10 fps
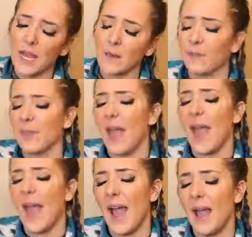like the
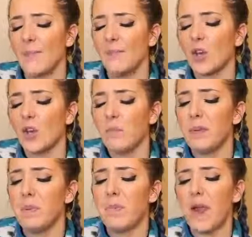hat could
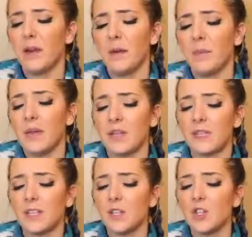be better
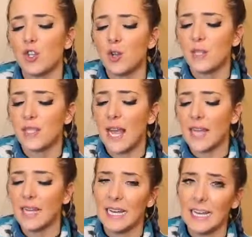because the shoes
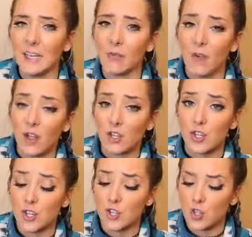like need to
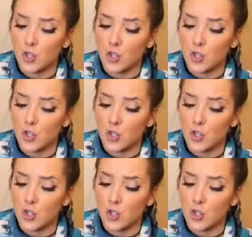function as